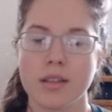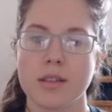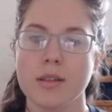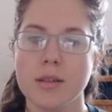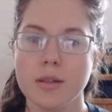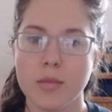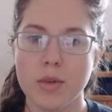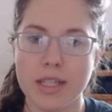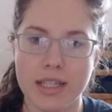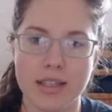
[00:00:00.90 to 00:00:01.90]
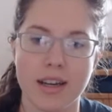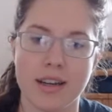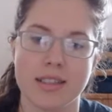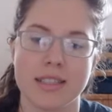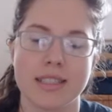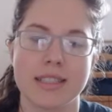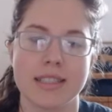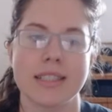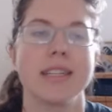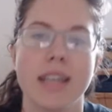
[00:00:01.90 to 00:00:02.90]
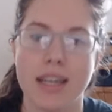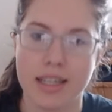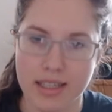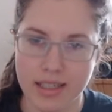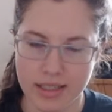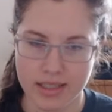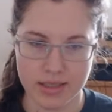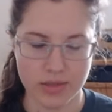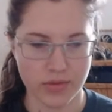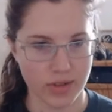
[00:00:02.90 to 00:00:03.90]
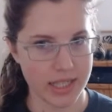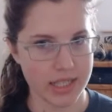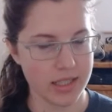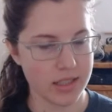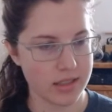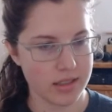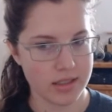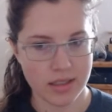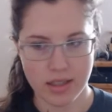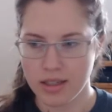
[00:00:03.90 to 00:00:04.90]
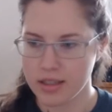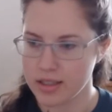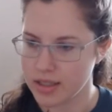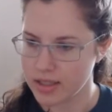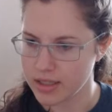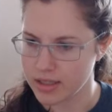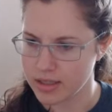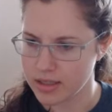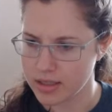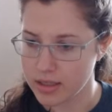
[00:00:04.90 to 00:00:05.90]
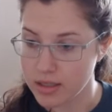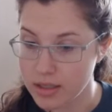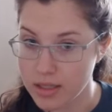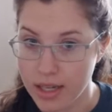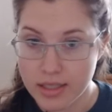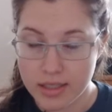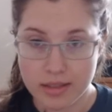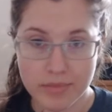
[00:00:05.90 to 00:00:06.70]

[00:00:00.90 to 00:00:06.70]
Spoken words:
Good morning, guys. Today is Friday, the 19th.